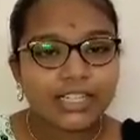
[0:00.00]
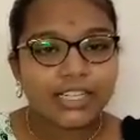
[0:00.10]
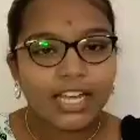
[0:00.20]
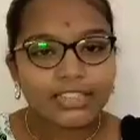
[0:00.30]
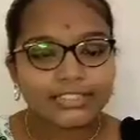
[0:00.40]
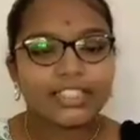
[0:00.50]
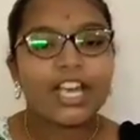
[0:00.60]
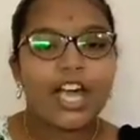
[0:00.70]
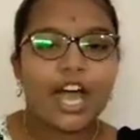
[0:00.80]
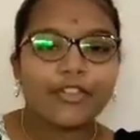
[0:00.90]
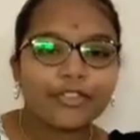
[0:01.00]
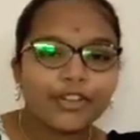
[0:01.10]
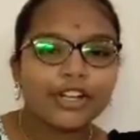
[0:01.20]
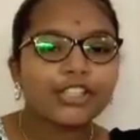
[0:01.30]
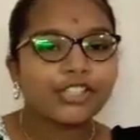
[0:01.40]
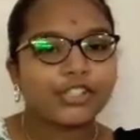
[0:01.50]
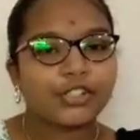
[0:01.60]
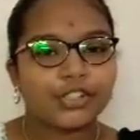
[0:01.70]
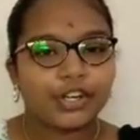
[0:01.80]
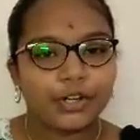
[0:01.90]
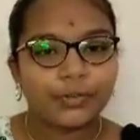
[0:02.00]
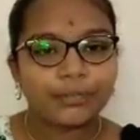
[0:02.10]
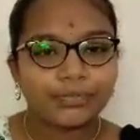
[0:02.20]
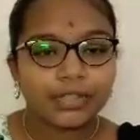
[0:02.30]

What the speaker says: Yes, of course you know.